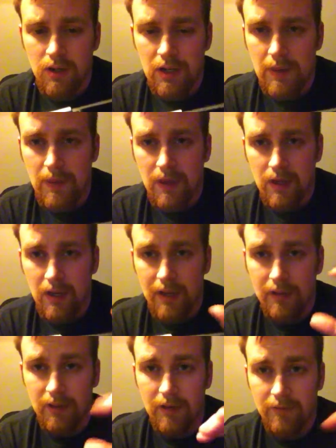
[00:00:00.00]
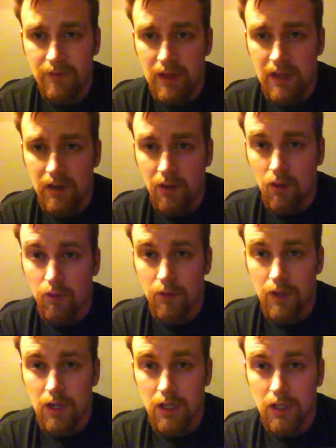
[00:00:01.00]
and then I left that
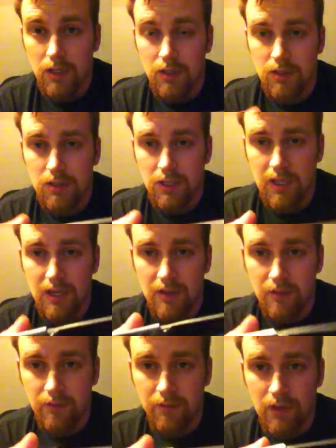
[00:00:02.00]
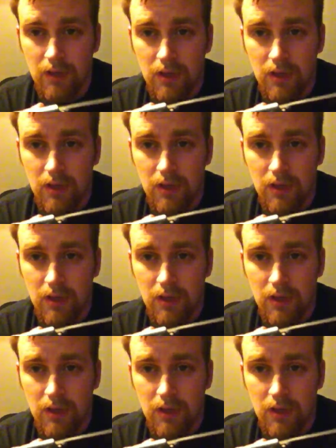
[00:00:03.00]
overnight to kind of